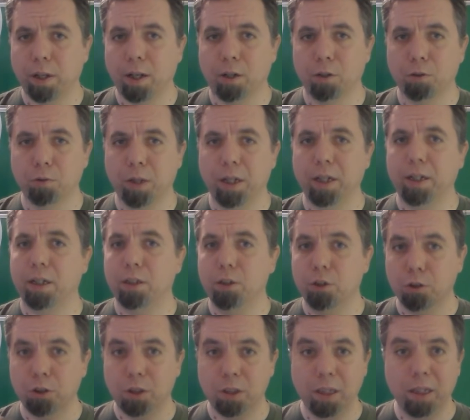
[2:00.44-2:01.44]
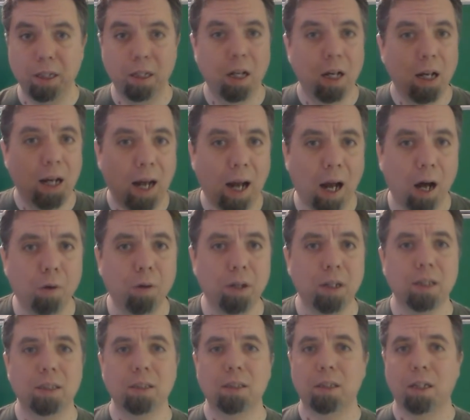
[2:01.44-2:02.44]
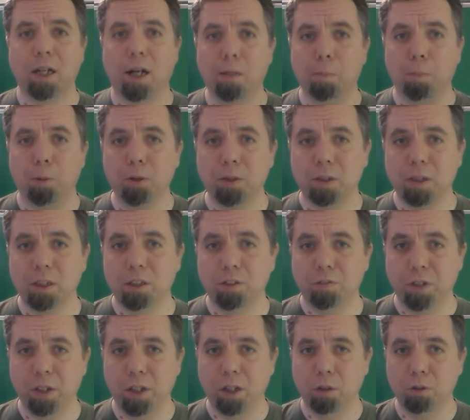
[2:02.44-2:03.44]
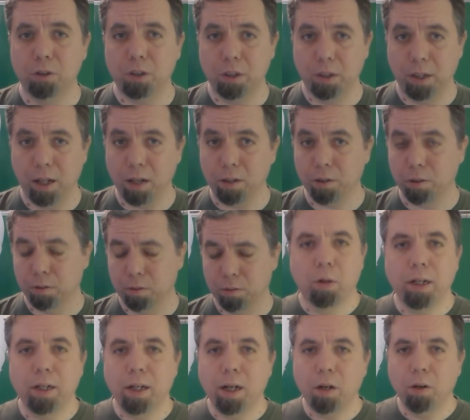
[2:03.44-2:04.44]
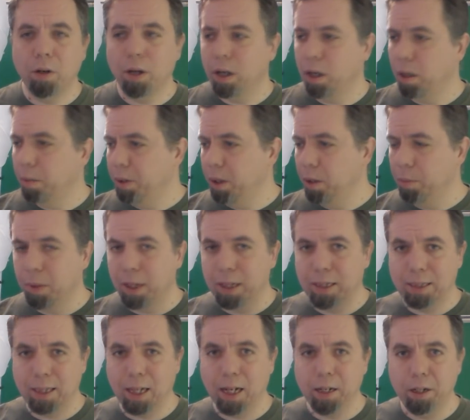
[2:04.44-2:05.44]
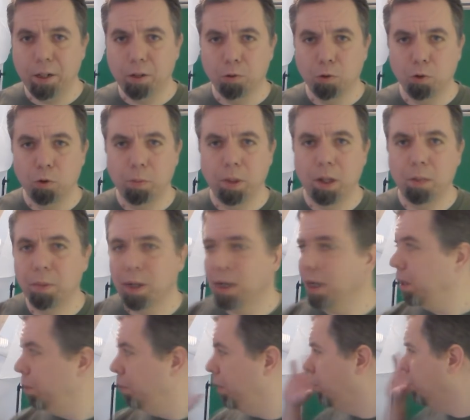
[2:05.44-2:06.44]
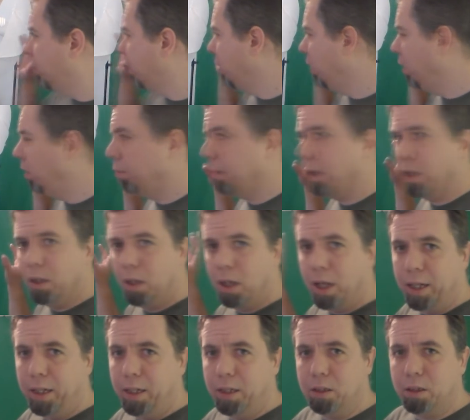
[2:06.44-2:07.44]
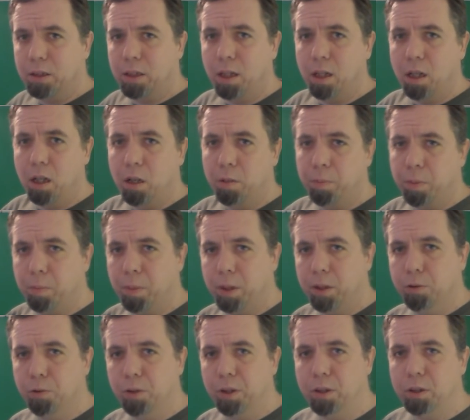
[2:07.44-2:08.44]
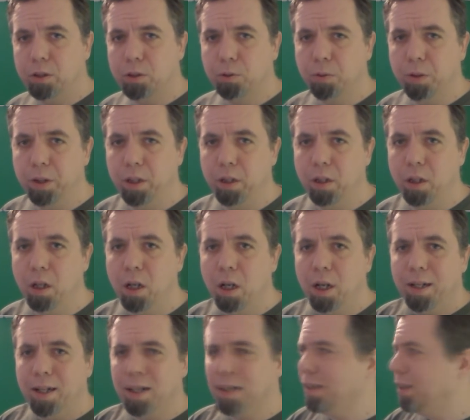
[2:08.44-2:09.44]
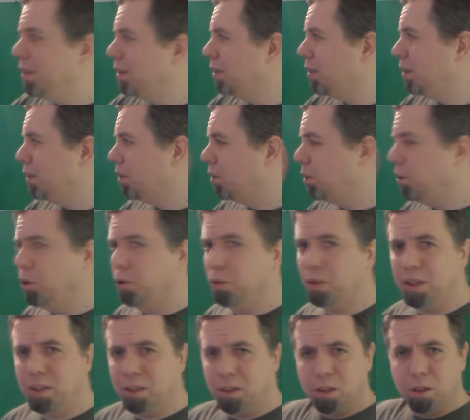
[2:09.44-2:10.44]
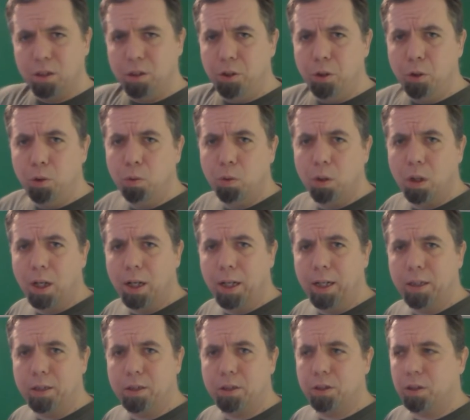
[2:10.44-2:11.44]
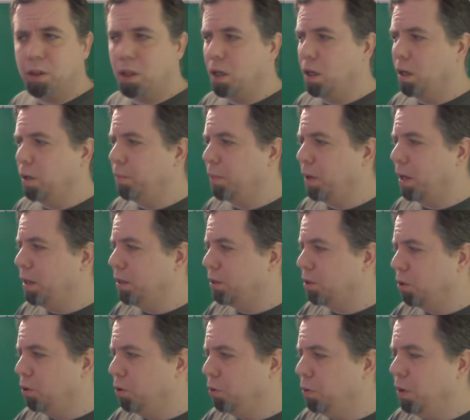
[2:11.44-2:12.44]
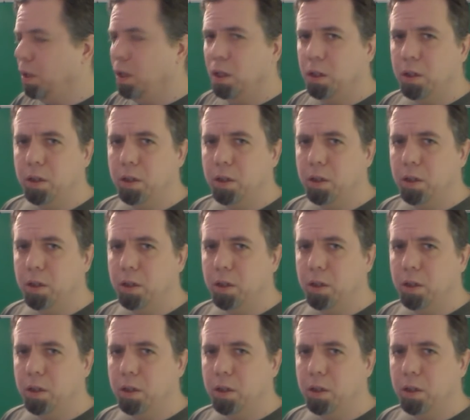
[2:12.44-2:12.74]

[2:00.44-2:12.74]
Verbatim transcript: work out great, and you'll see how it is that I put these videos together. Right now I am in my dining room, and behind me you see my lighting setup and my green screen. Now this is new. These are new lights, and so